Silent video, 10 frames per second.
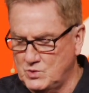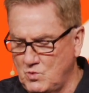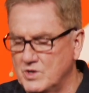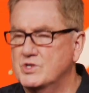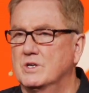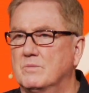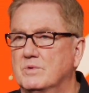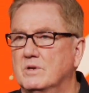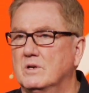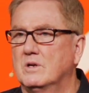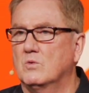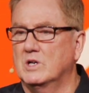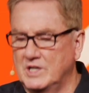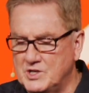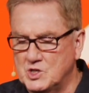worship.
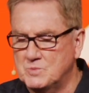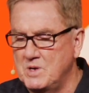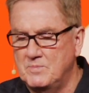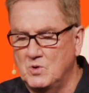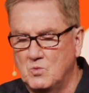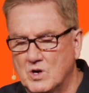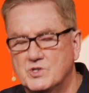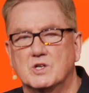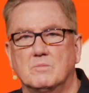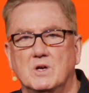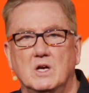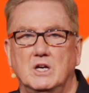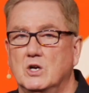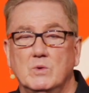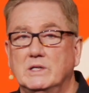Religious people worship.
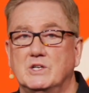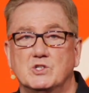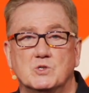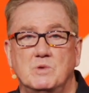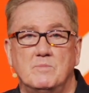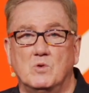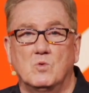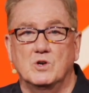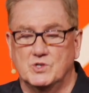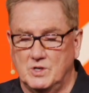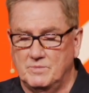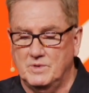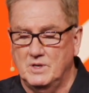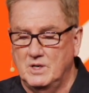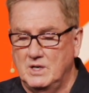Irreligious people worship.
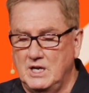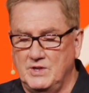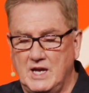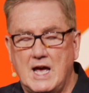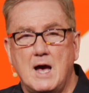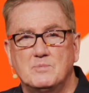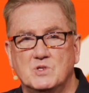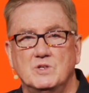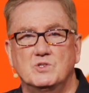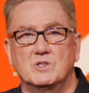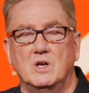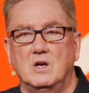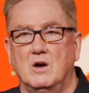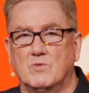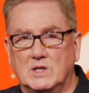In the absence
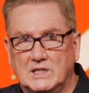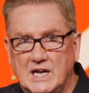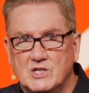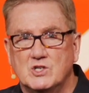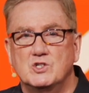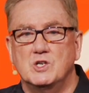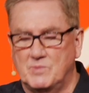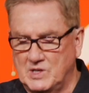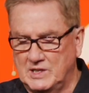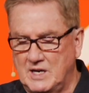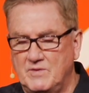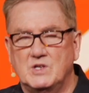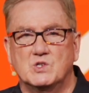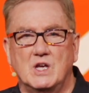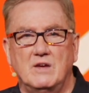of relationship with a
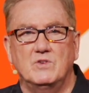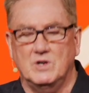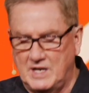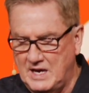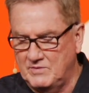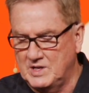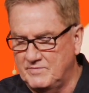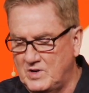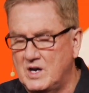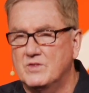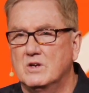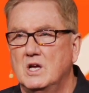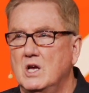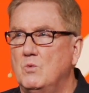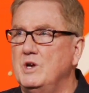loving Savior and a Heavenly Father,
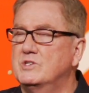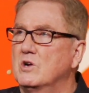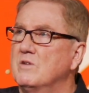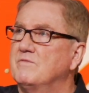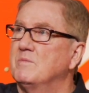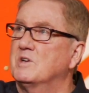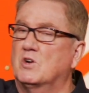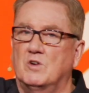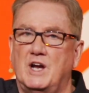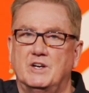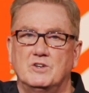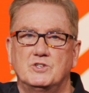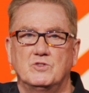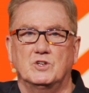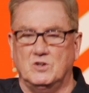we turn from the Creator
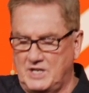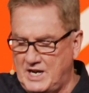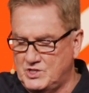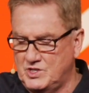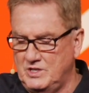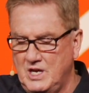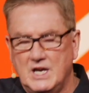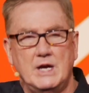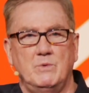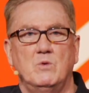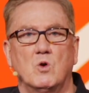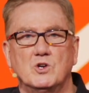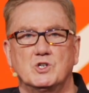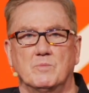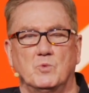to the creation and we
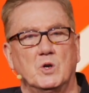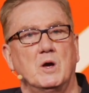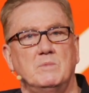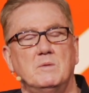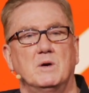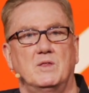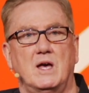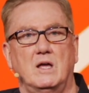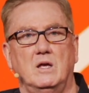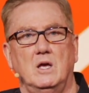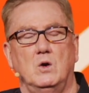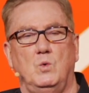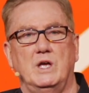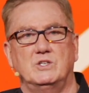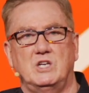worship. What do I mean by that?
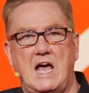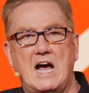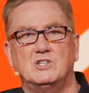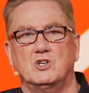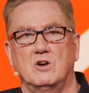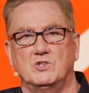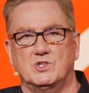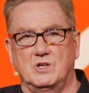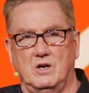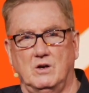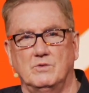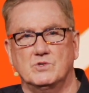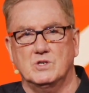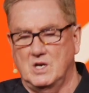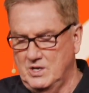We attach
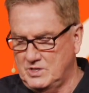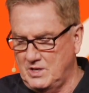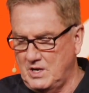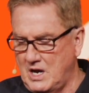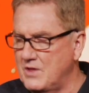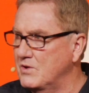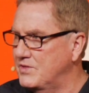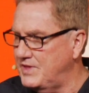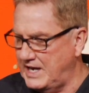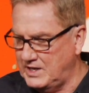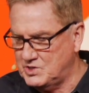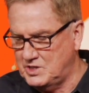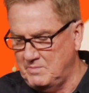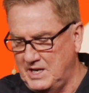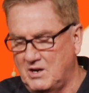ourselves to other things
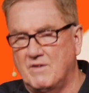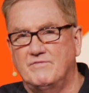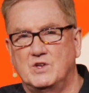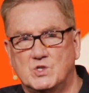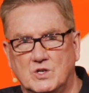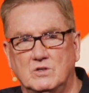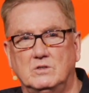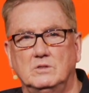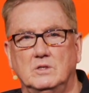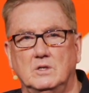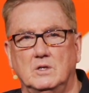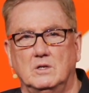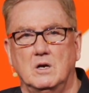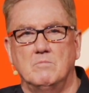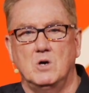to meet our physical,
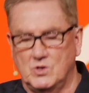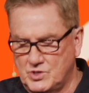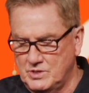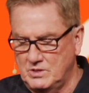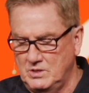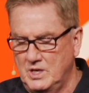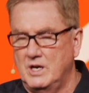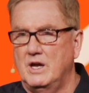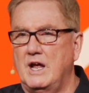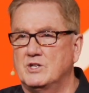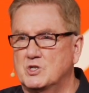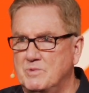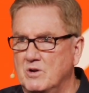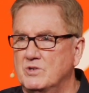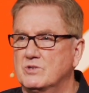emotional, and
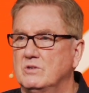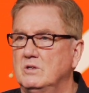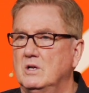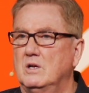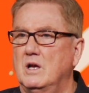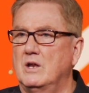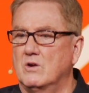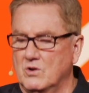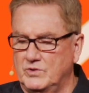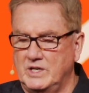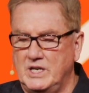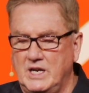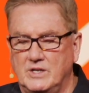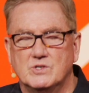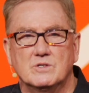spiritual and earthly
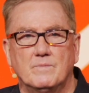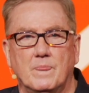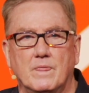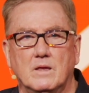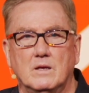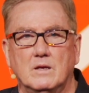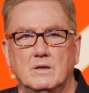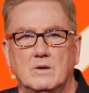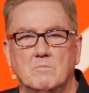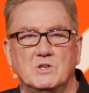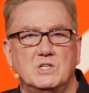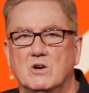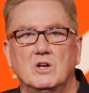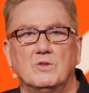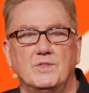needs.
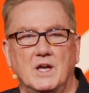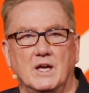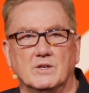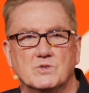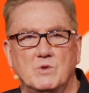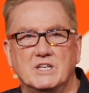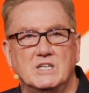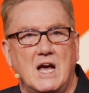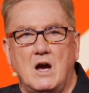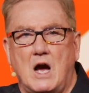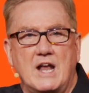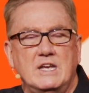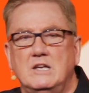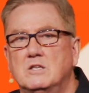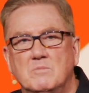Material things. I
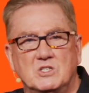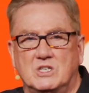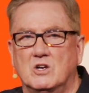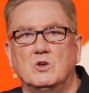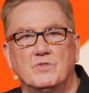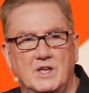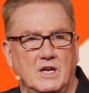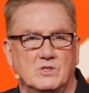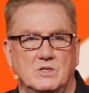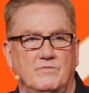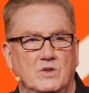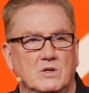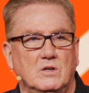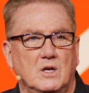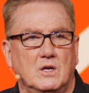need the material things to
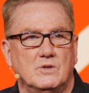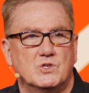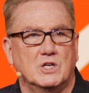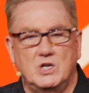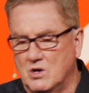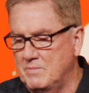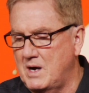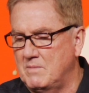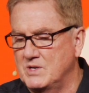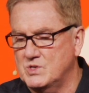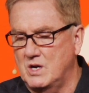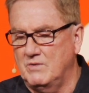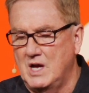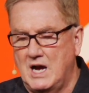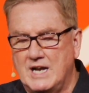feel secure about
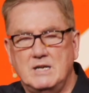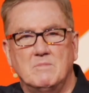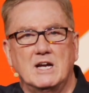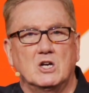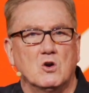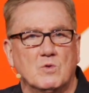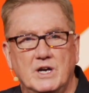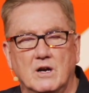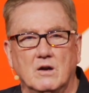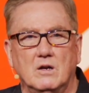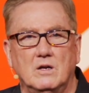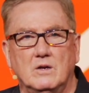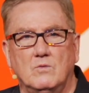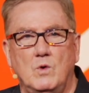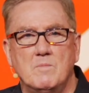myself. I need my career.
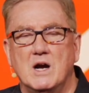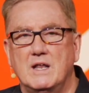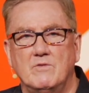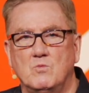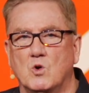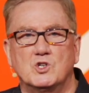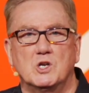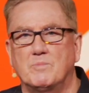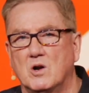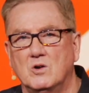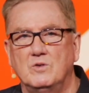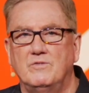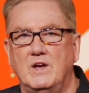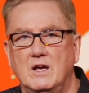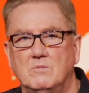We might even worship our own
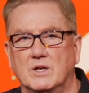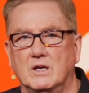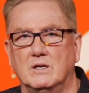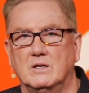family.